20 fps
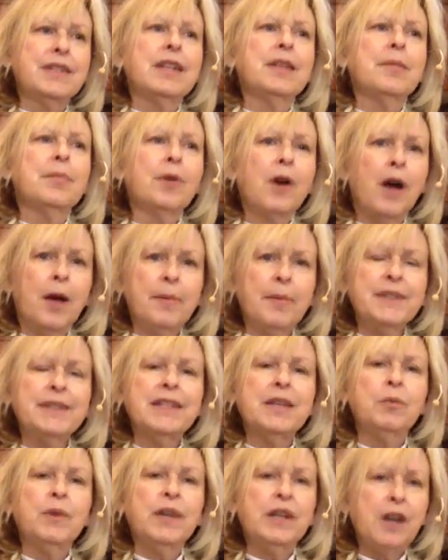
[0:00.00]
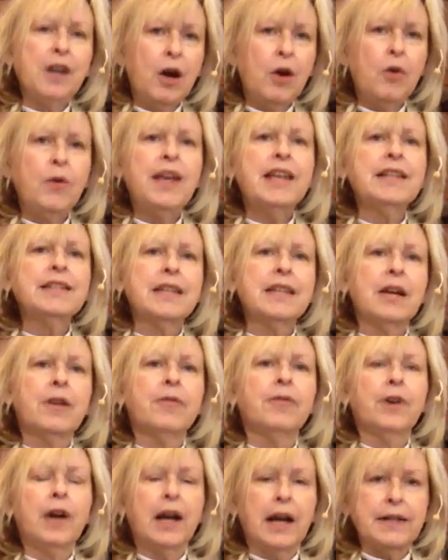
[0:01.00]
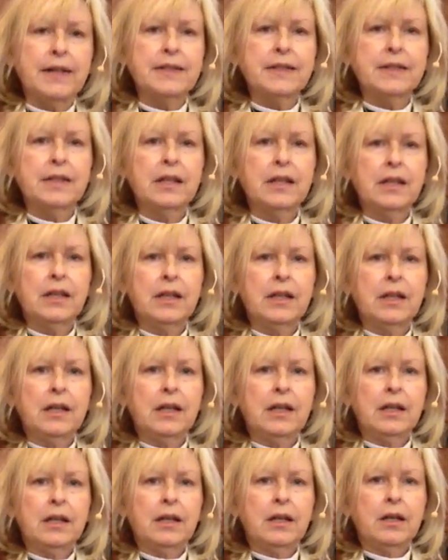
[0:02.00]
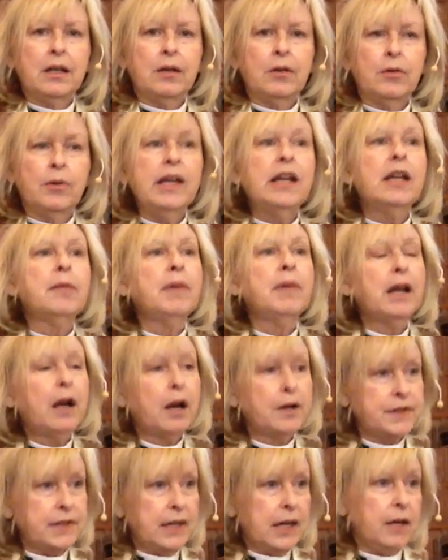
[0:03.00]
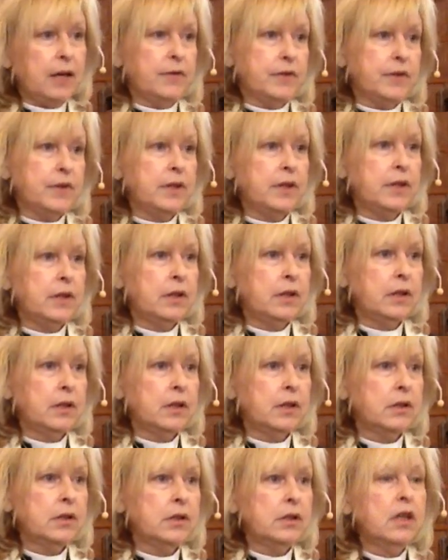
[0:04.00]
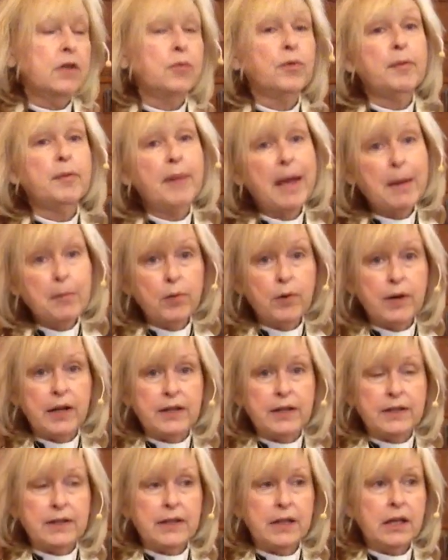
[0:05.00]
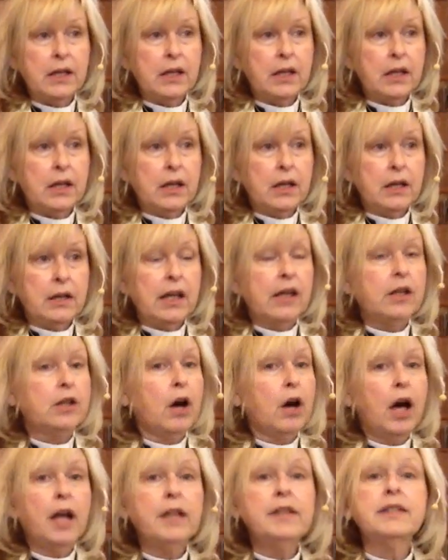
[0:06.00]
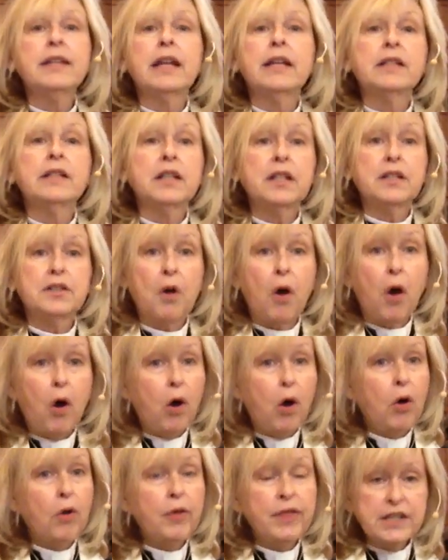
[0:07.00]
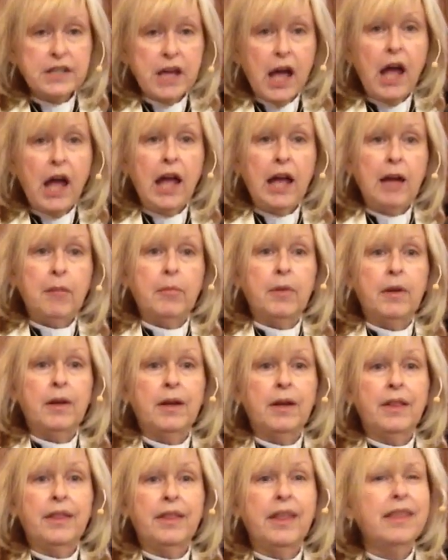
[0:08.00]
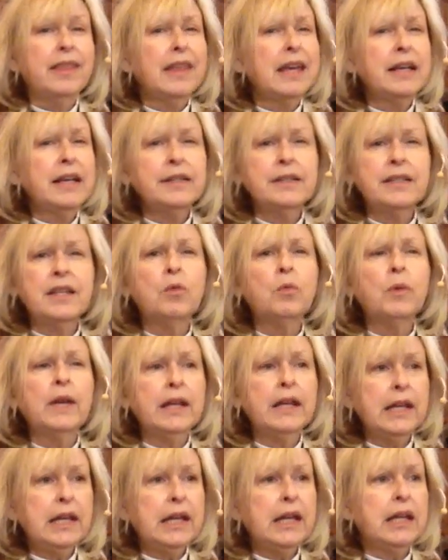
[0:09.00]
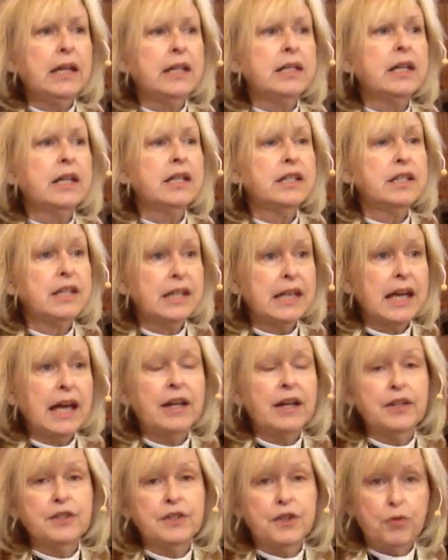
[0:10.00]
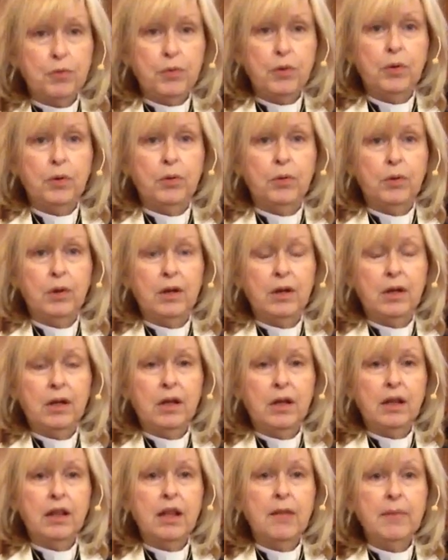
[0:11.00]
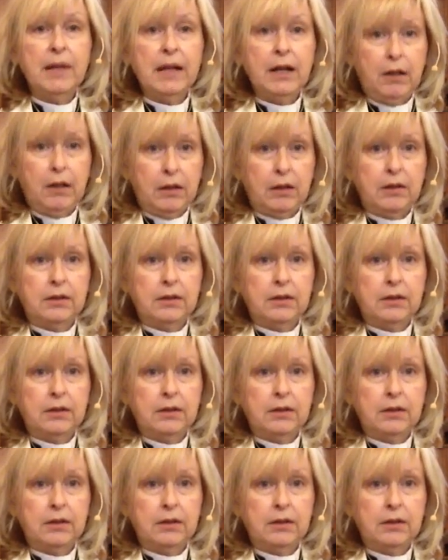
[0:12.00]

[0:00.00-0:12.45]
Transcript: to the promise that we know is there for us, recommit ourselves to the remembrance that God sends us all the time the things that we need to get us through the middle.